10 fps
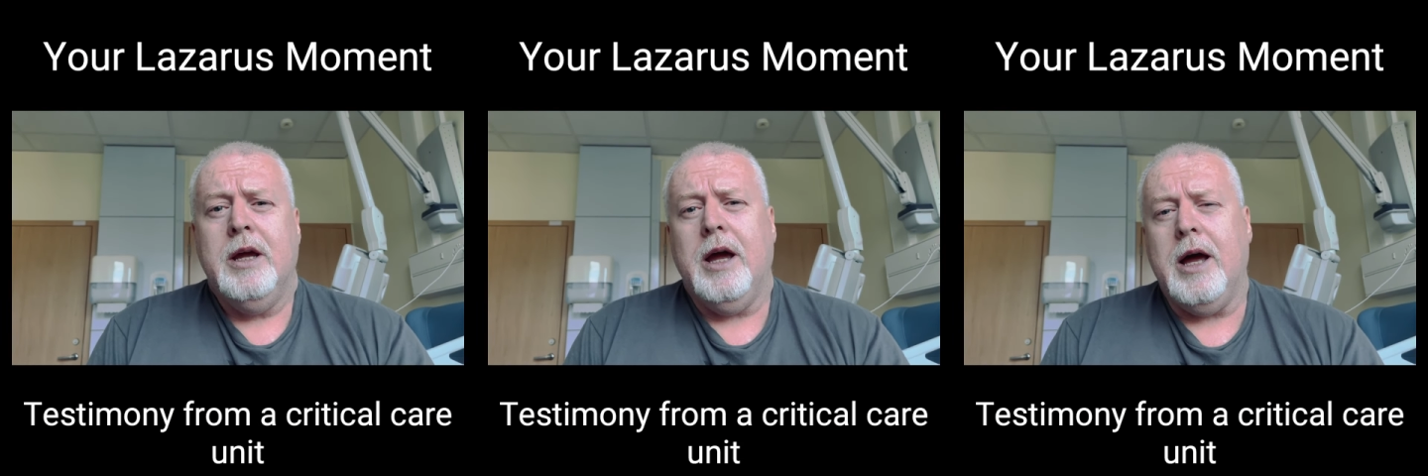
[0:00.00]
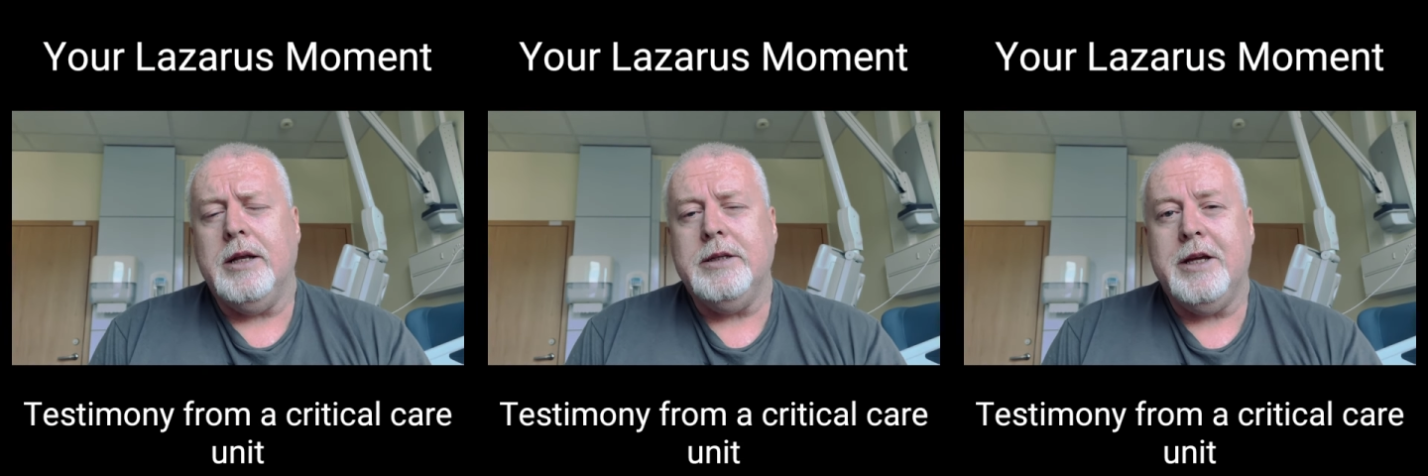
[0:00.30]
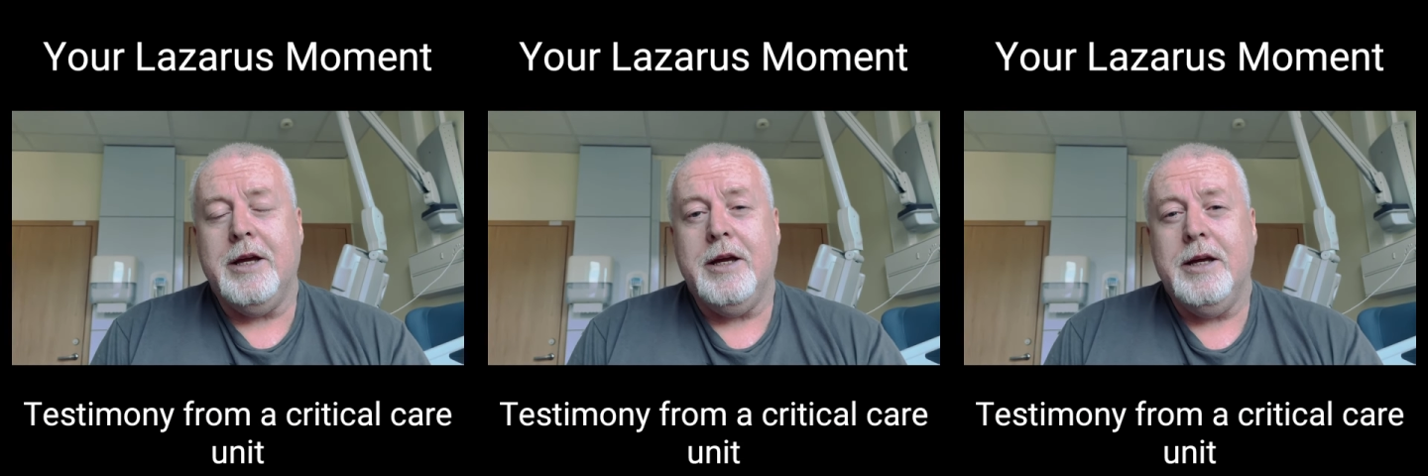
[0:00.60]

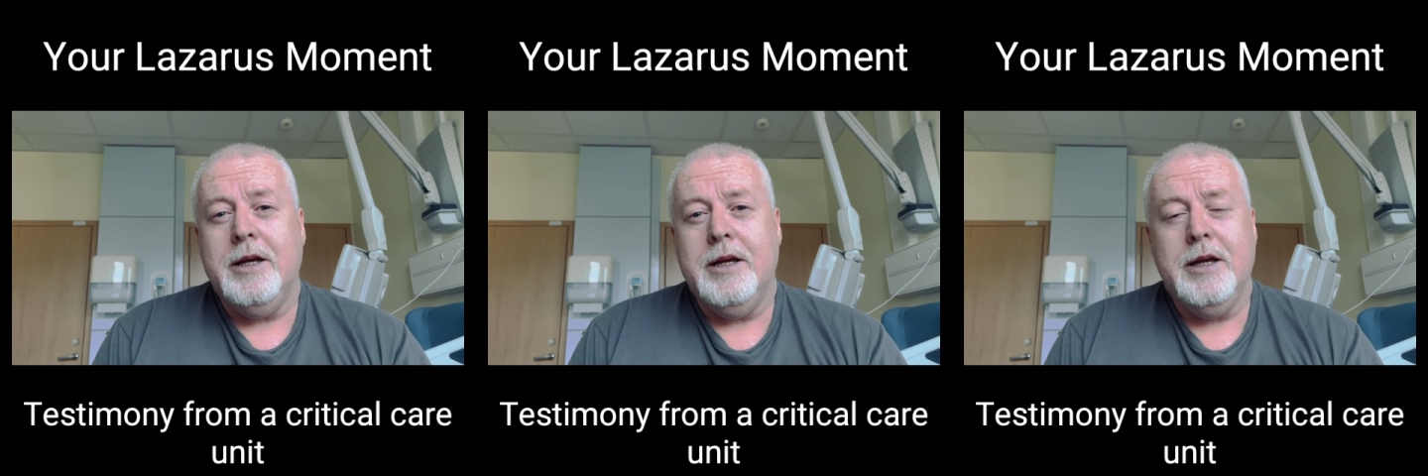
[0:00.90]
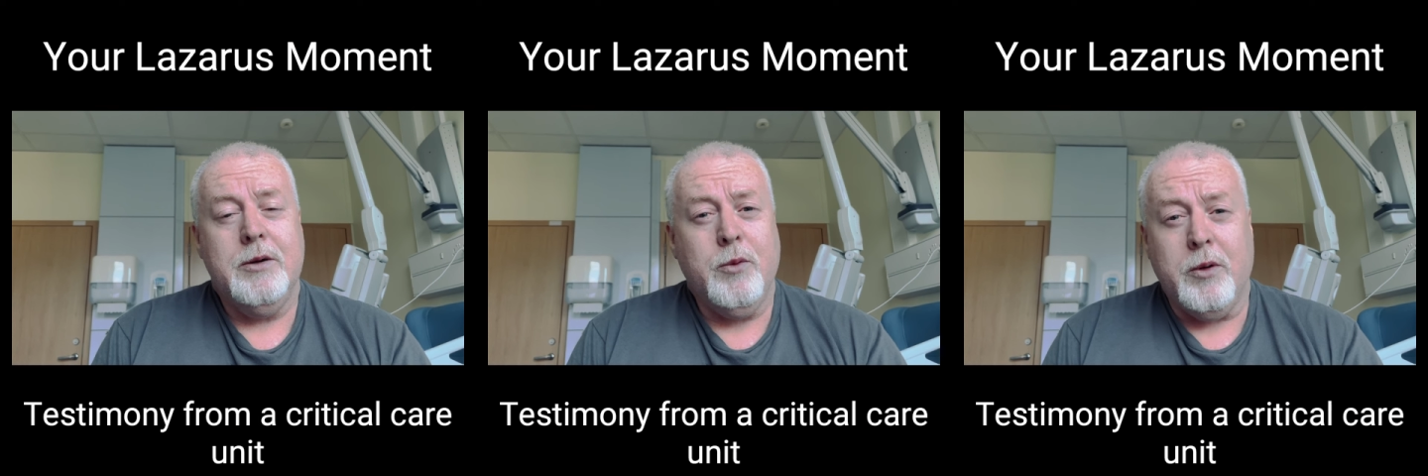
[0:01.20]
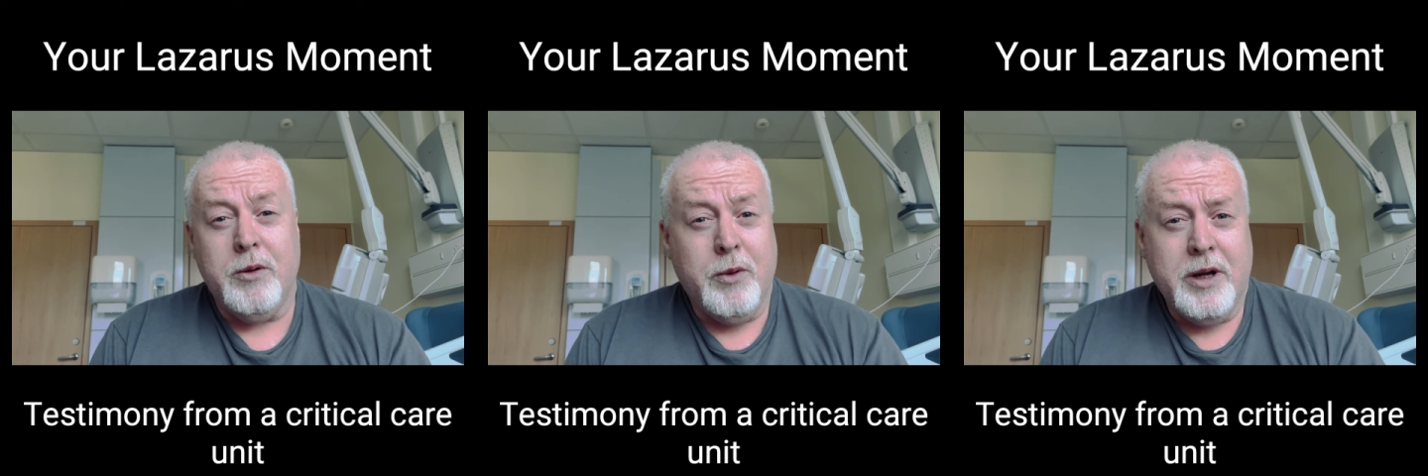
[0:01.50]
And
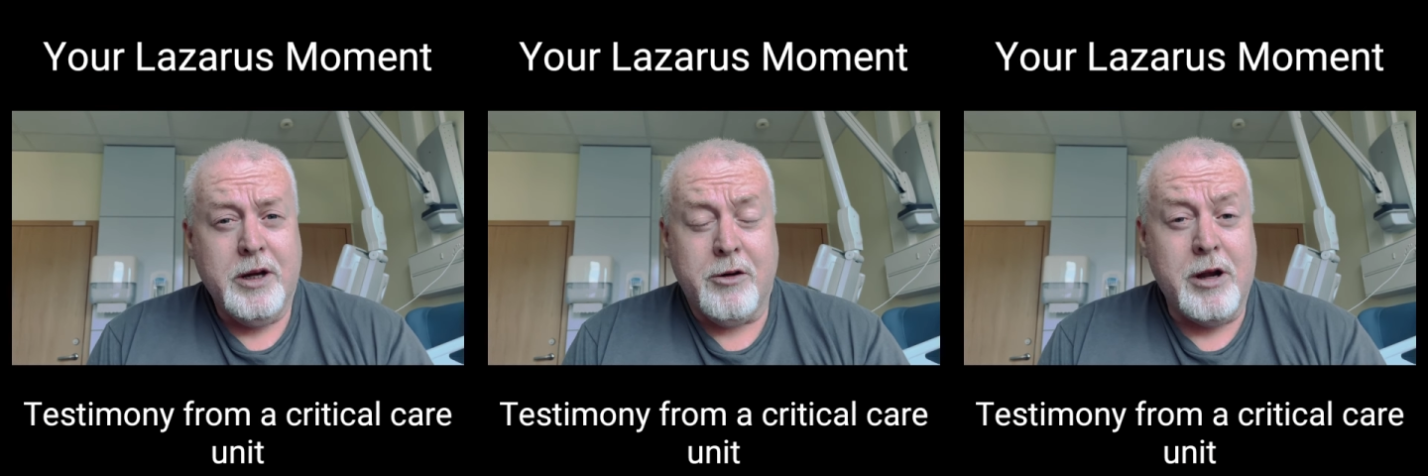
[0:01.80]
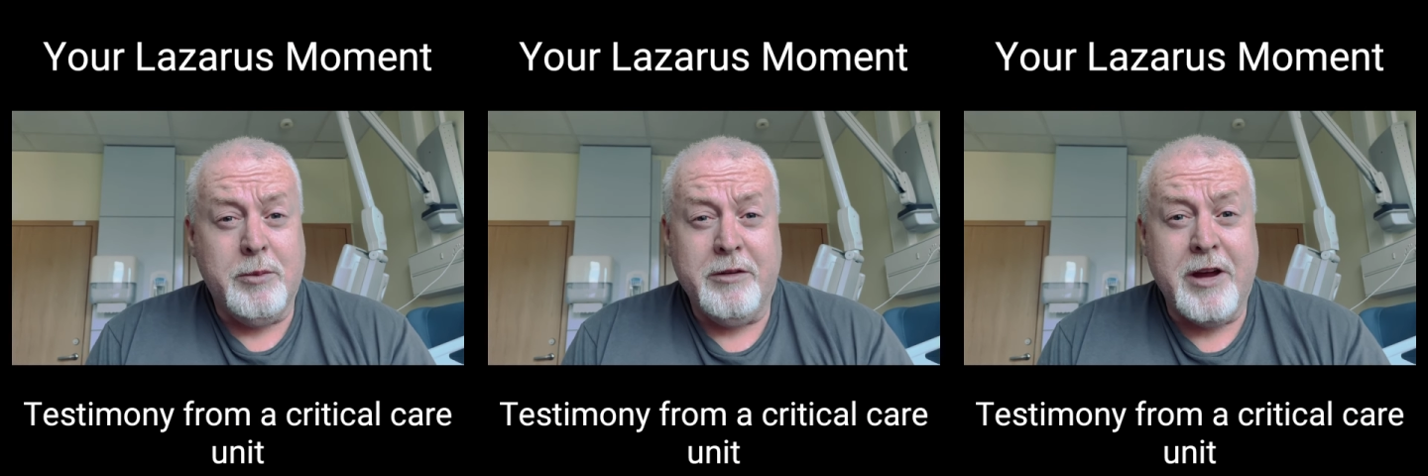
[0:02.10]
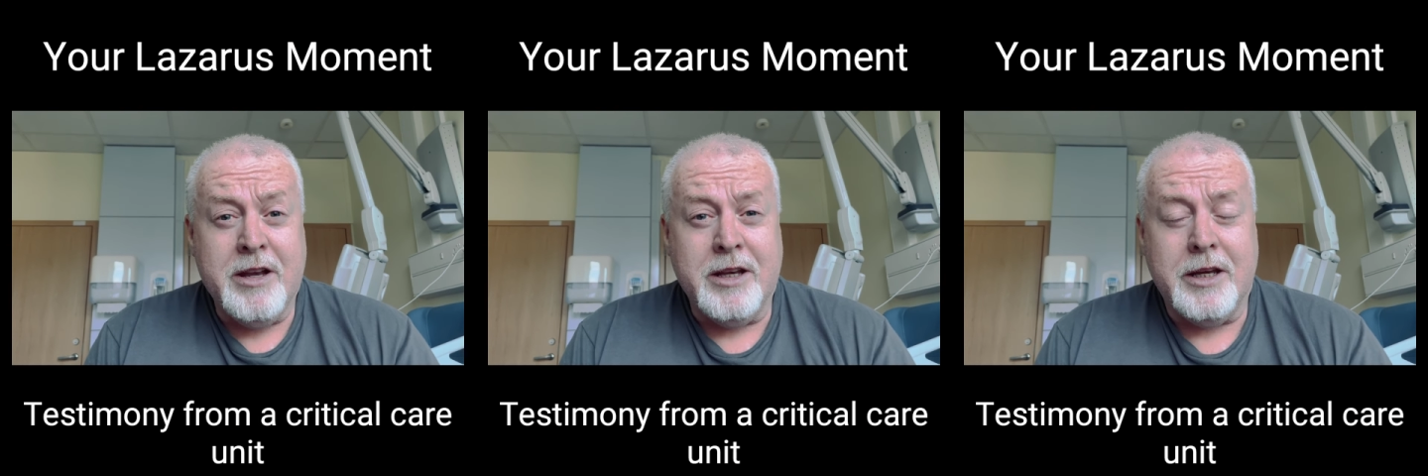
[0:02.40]
what an incredible
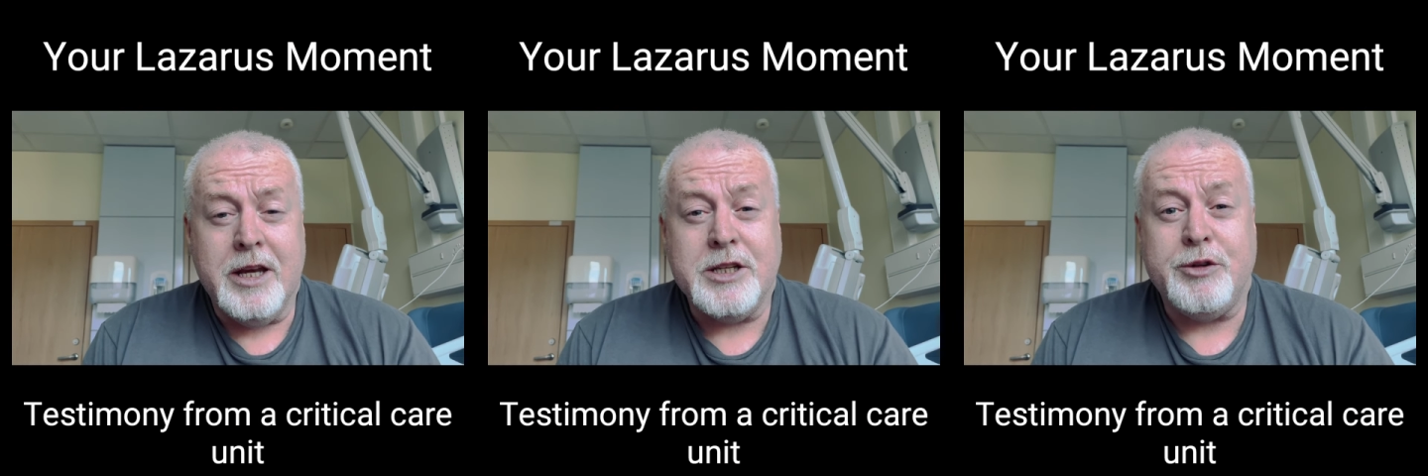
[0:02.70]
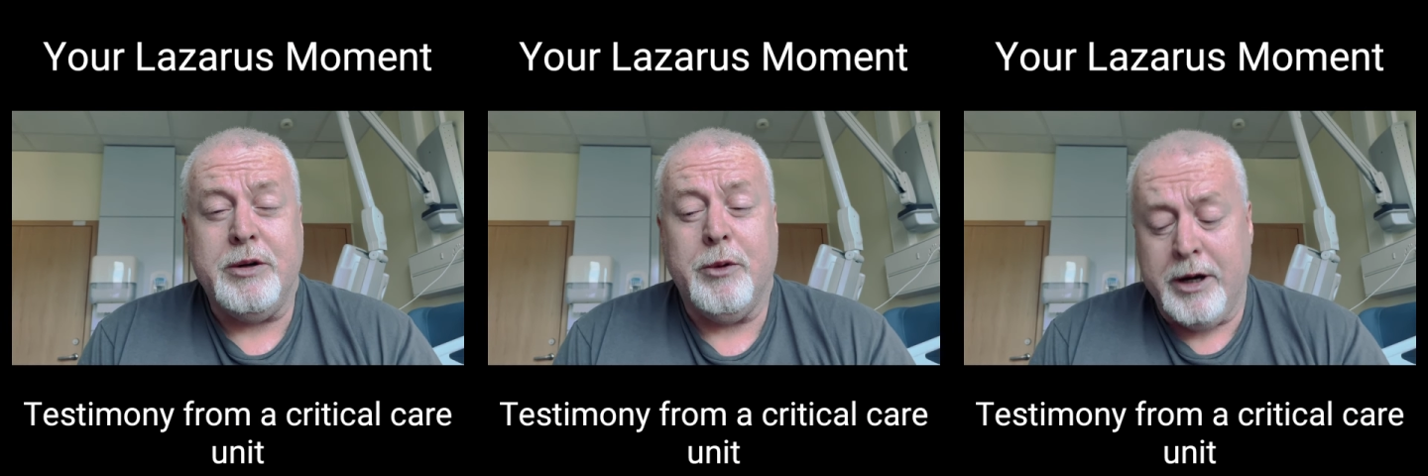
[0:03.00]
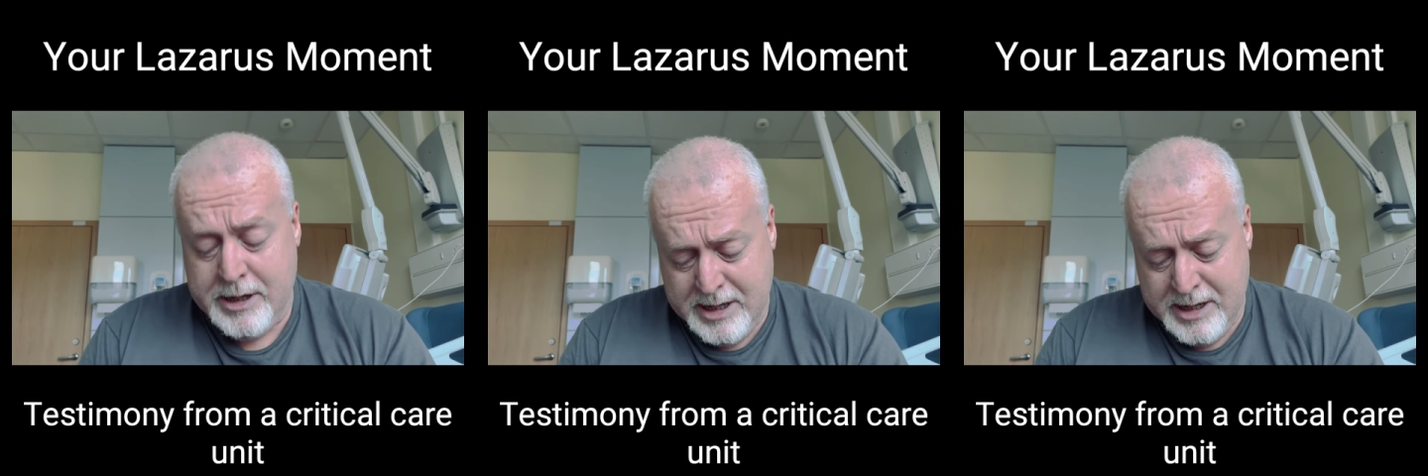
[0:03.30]
event in history. What